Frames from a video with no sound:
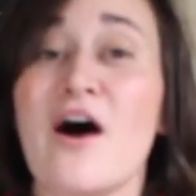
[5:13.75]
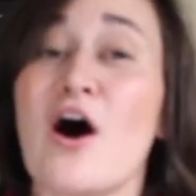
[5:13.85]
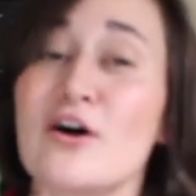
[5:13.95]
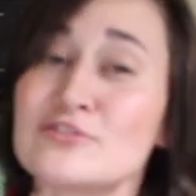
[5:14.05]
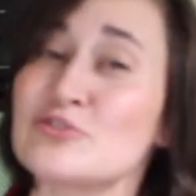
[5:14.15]

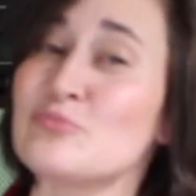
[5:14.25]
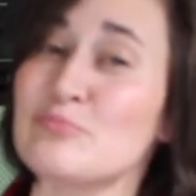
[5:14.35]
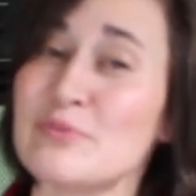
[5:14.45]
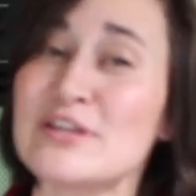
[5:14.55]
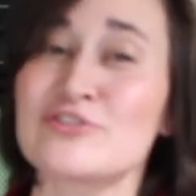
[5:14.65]
Also,
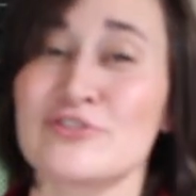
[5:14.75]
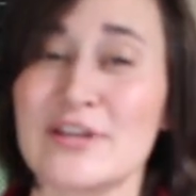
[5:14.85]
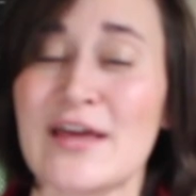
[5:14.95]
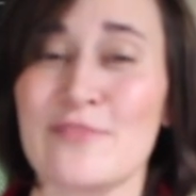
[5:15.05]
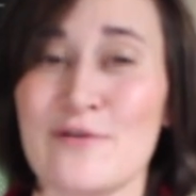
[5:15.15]
be sure
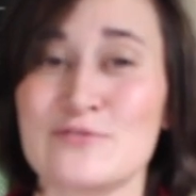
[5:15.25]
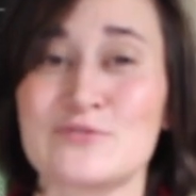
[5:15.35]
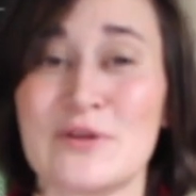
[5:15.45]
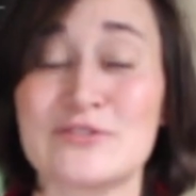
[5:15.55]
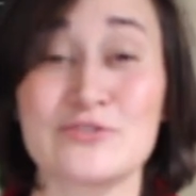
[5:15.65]
to get those
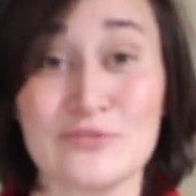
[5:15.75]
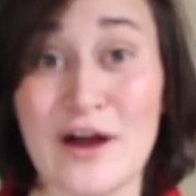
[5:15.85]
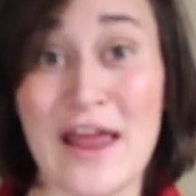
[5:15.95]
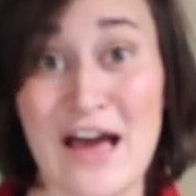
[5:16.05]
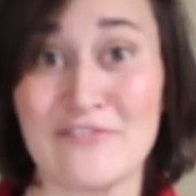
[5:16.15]
that do
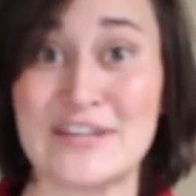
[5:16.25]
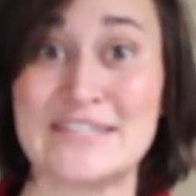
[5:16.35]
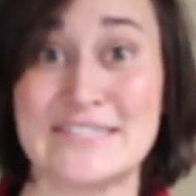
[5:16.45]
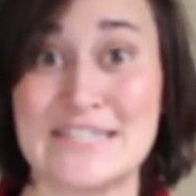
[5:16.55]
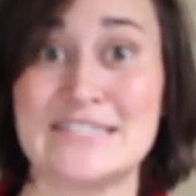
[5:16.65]
not have any
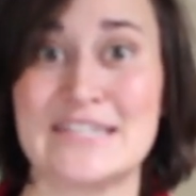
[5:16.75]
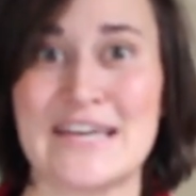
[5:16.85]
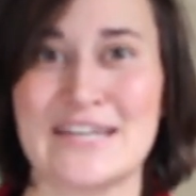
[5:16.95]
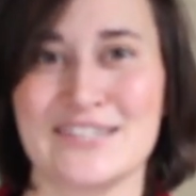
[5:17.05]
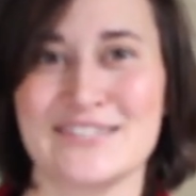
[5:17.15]

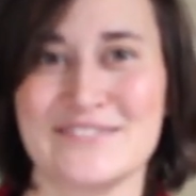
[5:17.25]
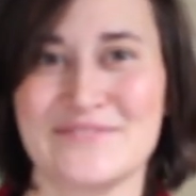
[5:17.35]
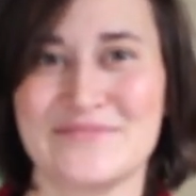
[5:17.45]
seasonings.